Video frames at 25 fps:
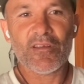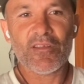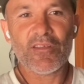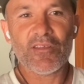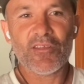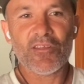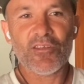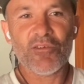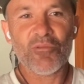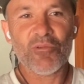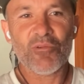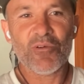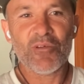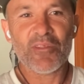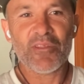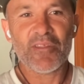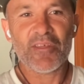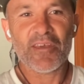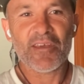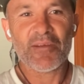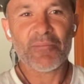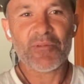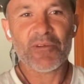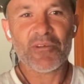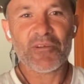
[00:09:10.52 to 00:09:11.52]
you were
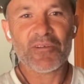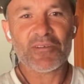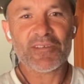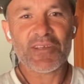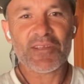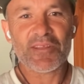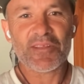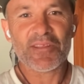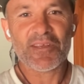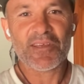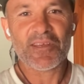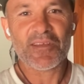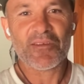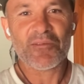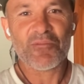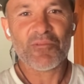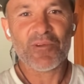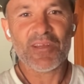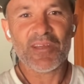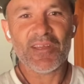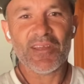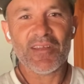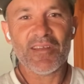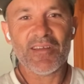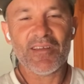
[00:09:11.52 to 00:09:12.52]
there because I think
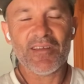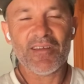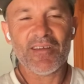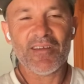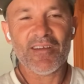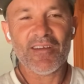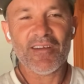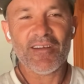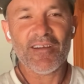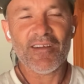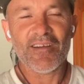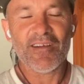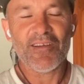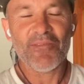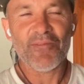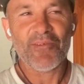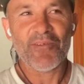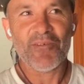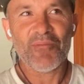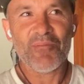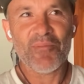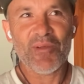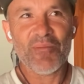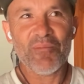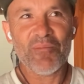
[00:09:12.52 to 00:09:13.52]
if I
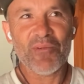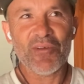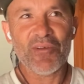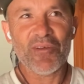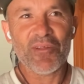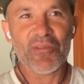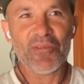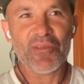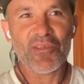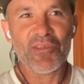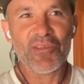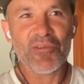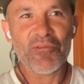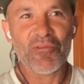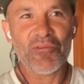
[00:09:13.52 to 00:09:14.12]
remember, I think you